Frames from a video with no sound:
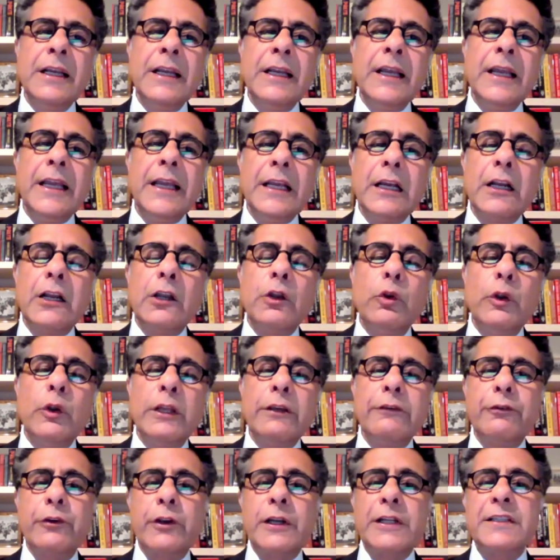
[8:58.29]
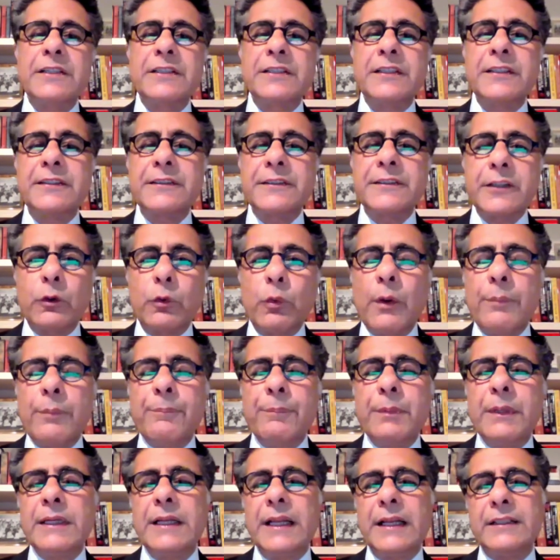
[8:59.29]
including, for instance,
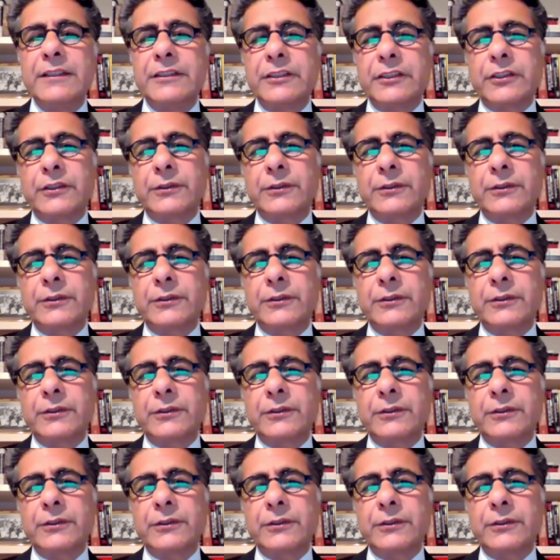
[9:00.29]
equipment and